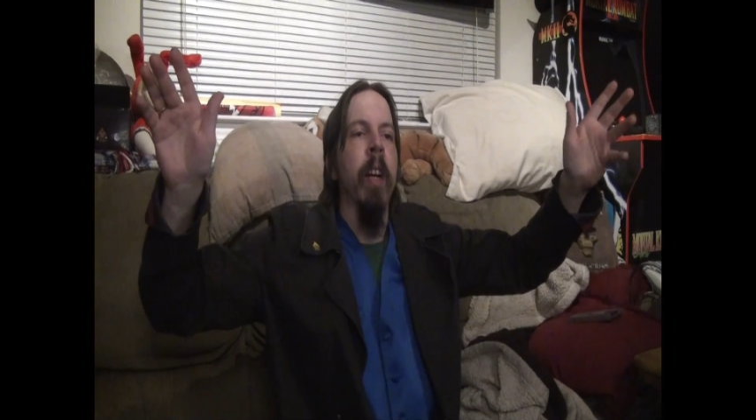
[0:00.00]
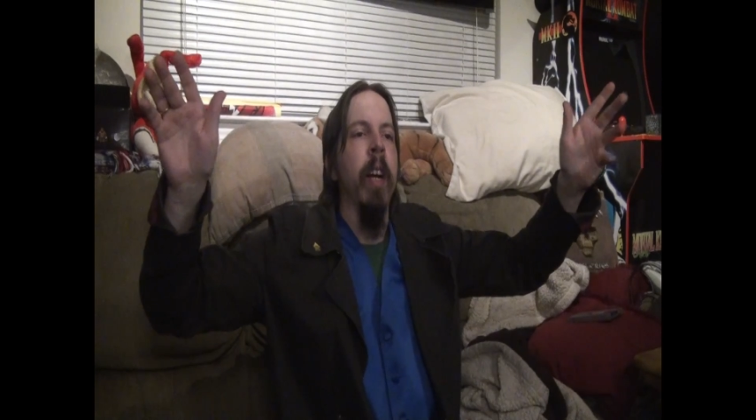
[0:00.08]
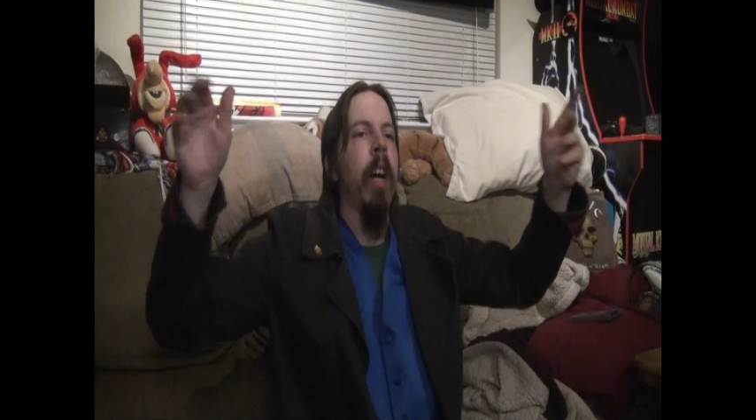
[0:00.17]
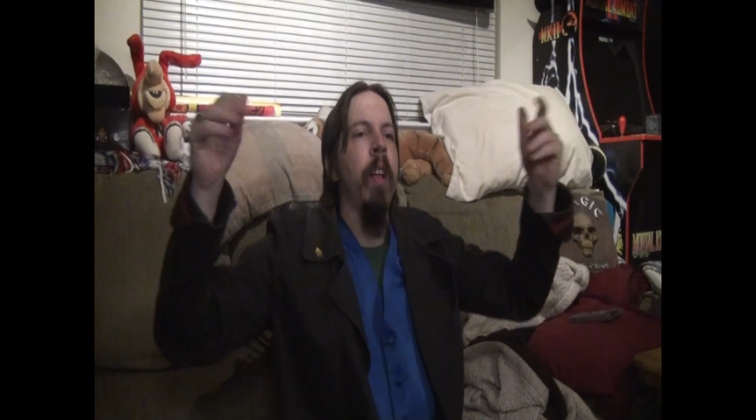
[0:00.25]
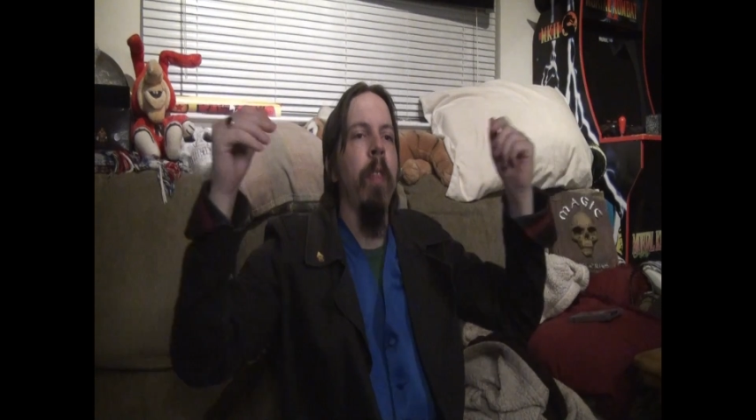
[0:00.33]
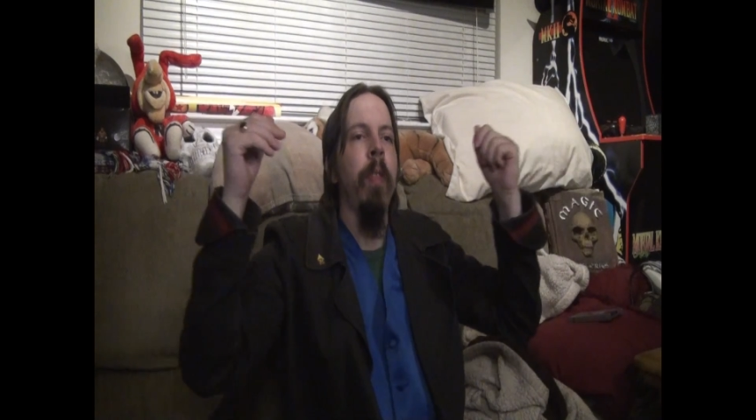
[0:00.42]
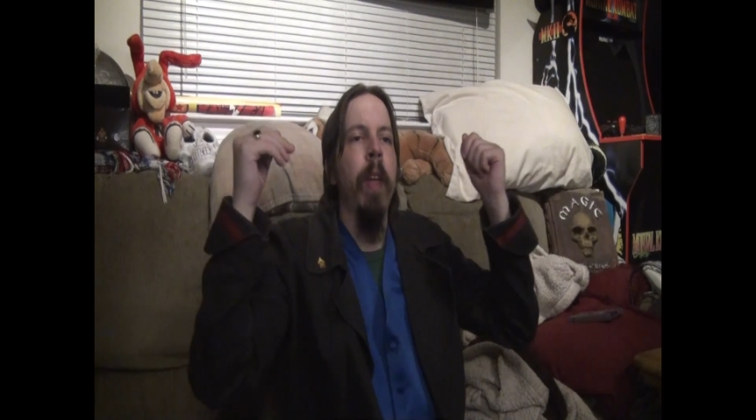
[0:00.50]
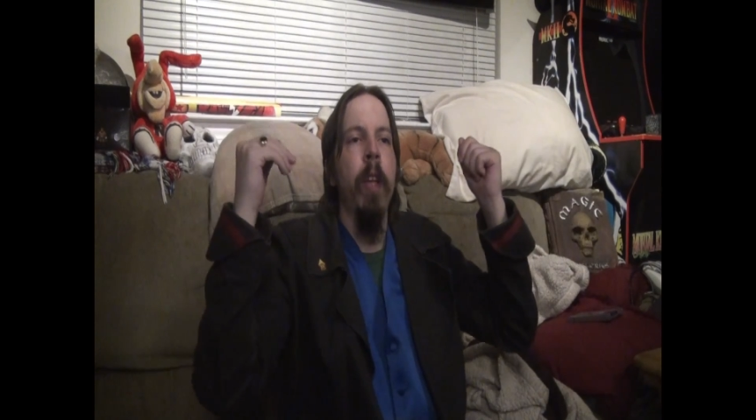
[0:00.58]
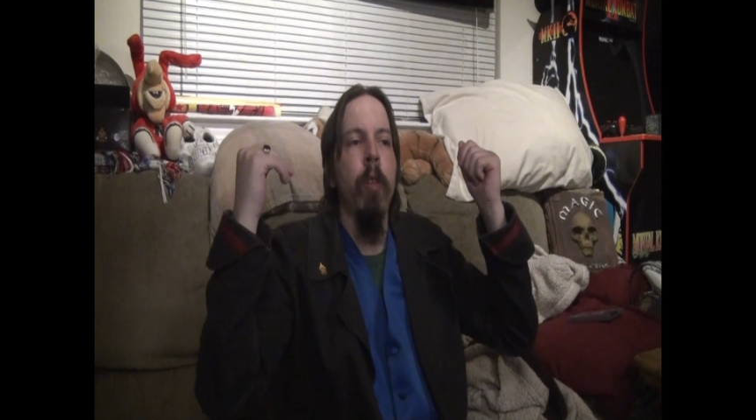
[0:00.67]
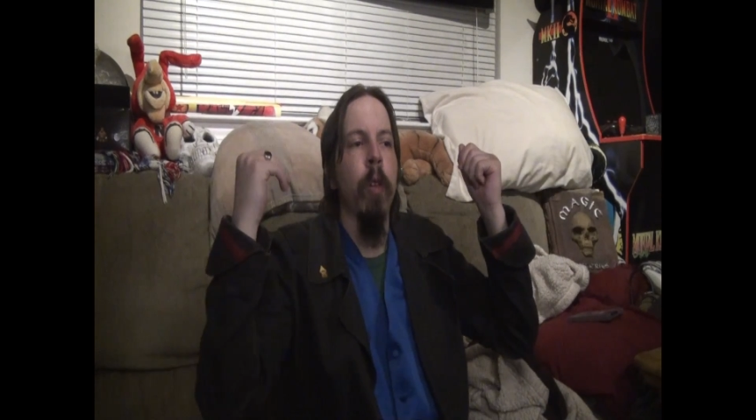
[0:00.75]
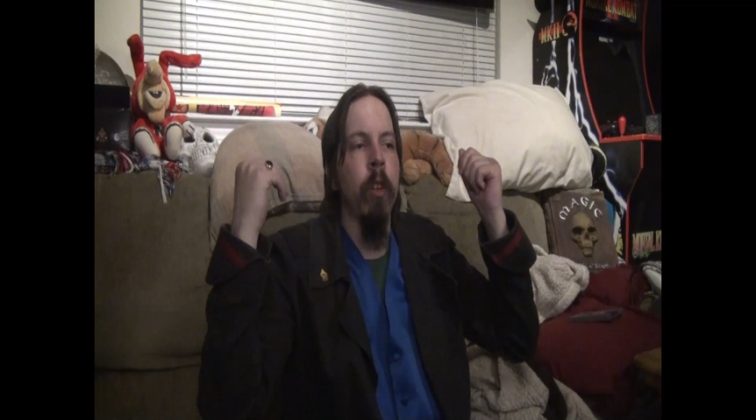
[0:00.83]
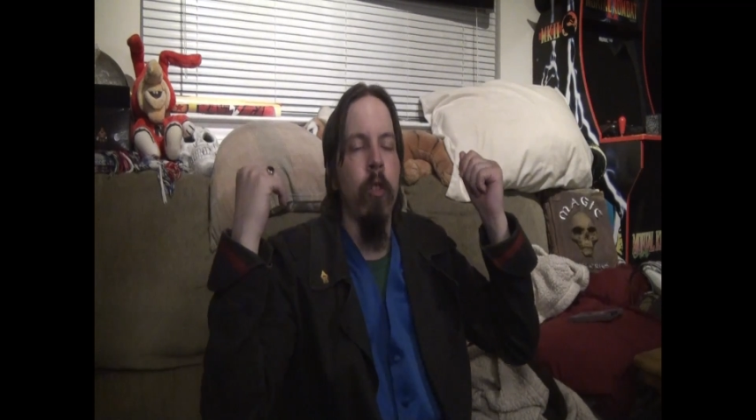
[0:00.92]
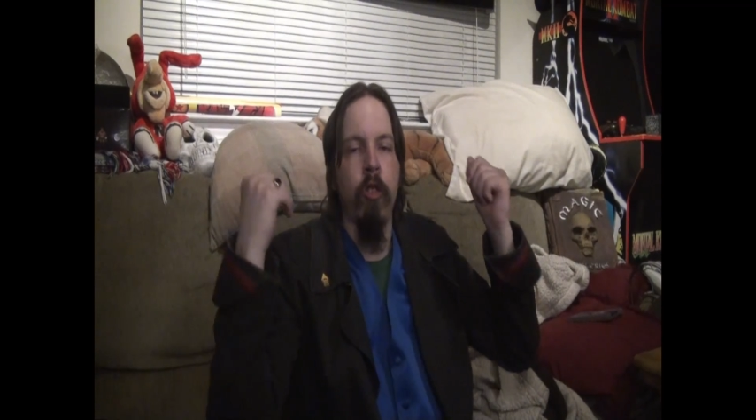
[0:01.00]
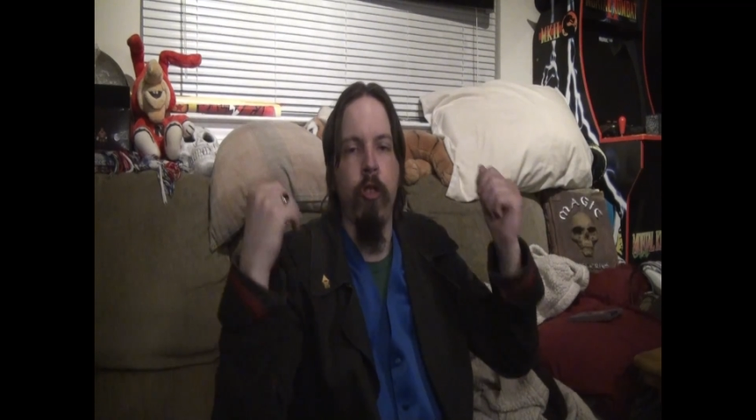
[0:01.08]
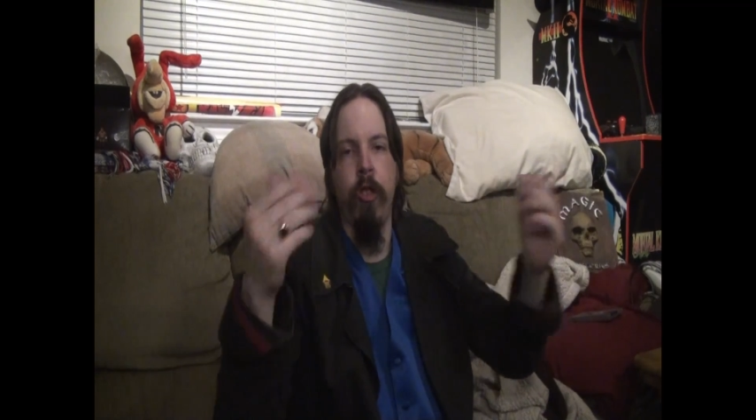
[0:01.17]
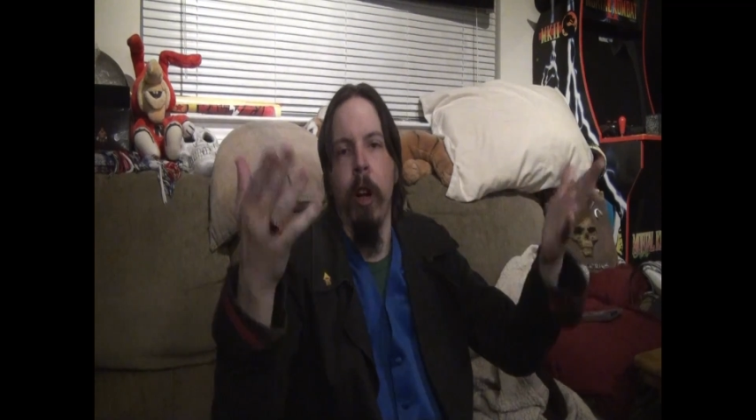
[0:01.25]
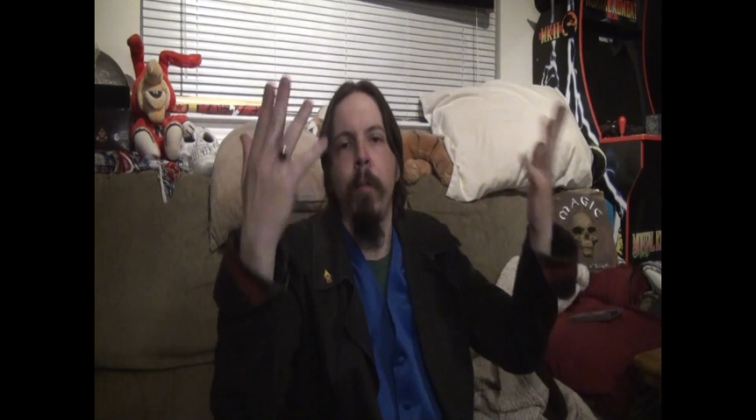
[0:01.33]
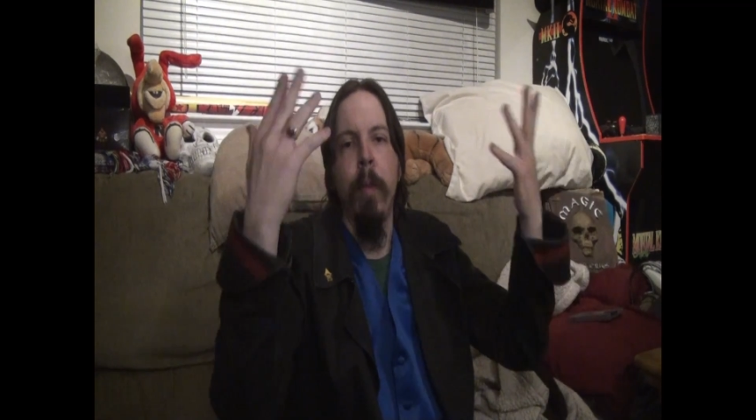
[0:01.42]
and then you can
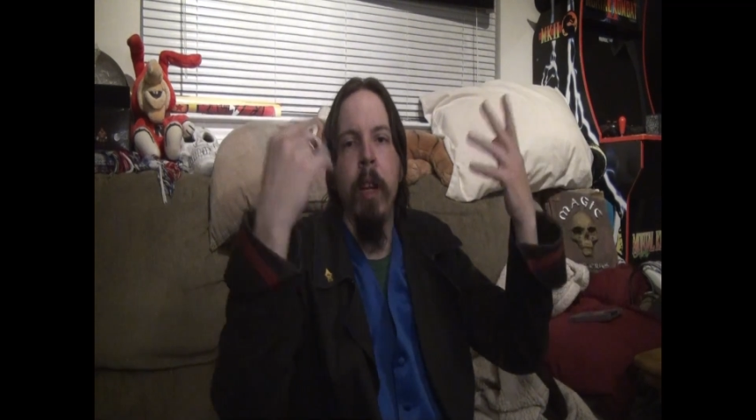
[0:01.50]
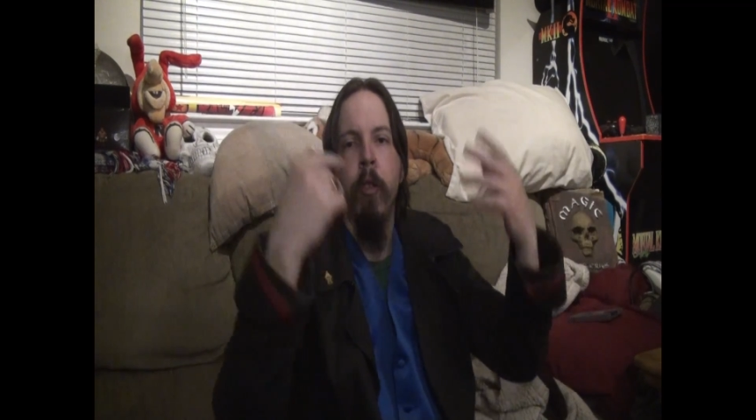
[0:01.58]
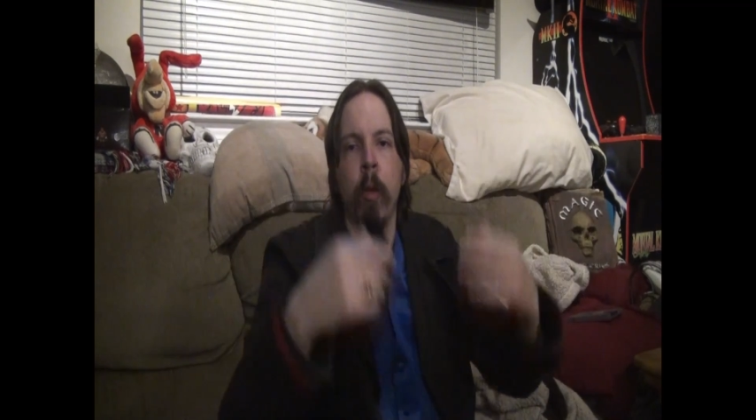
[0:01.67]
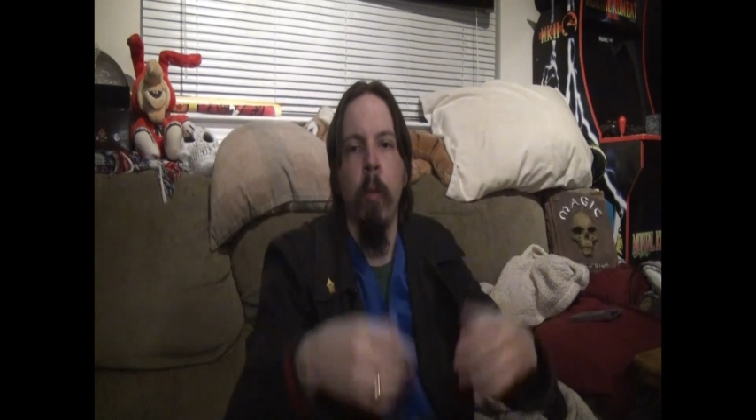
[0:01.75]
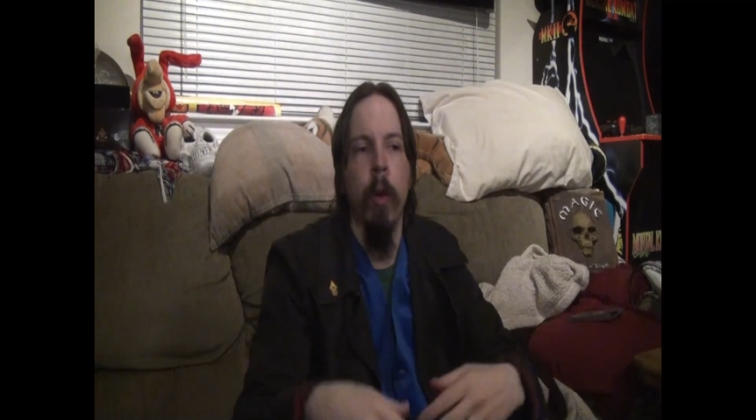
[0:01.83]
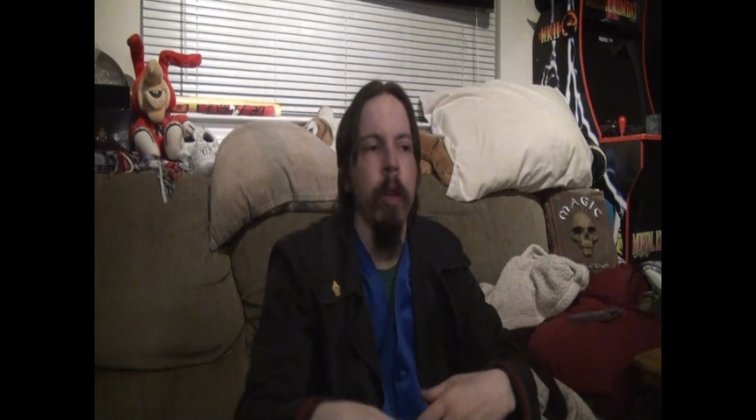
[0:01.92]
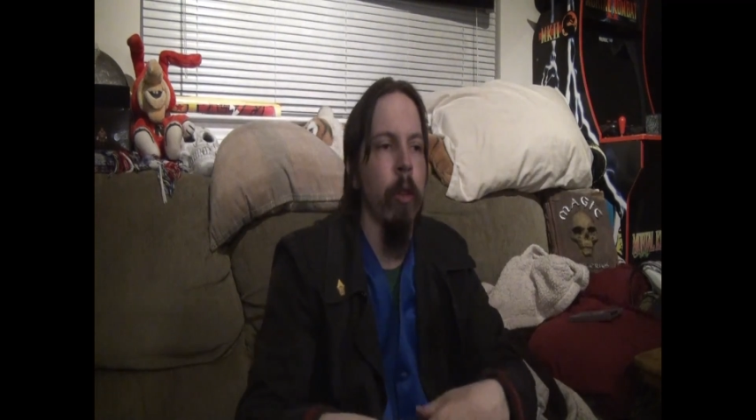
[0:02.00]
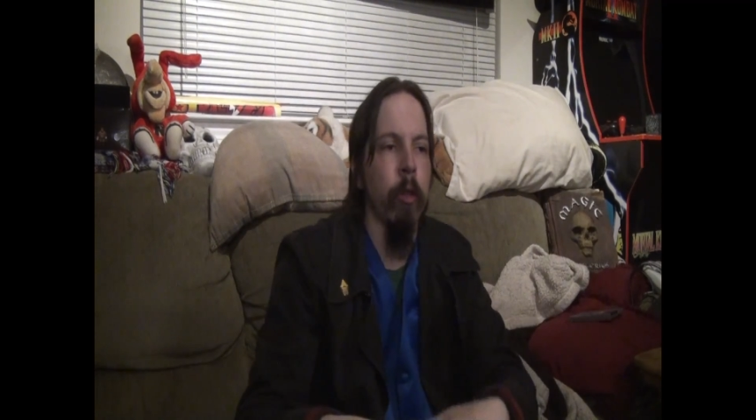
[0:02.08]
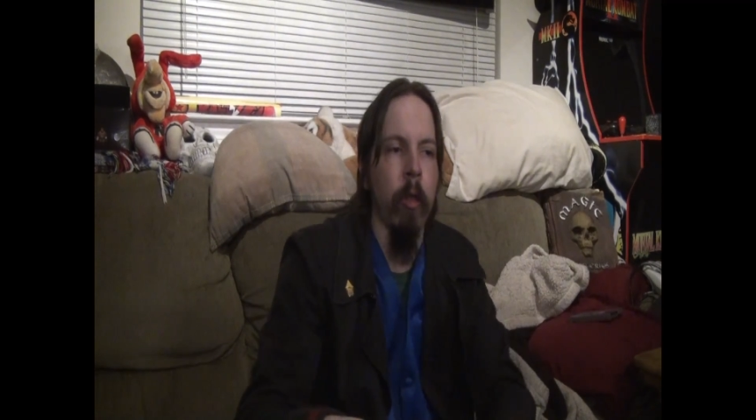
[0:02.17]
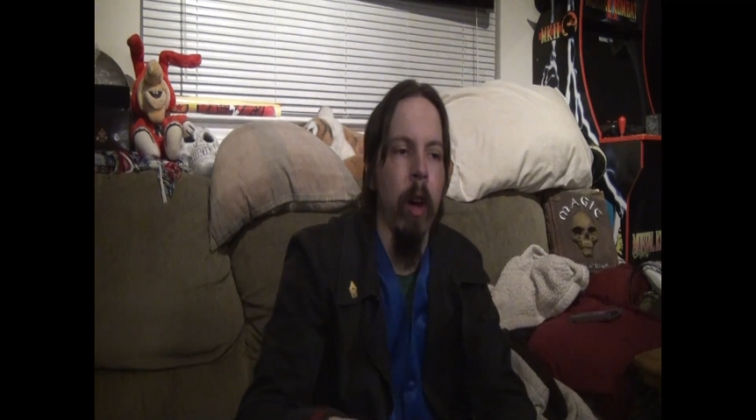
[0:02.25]
jump into him where you just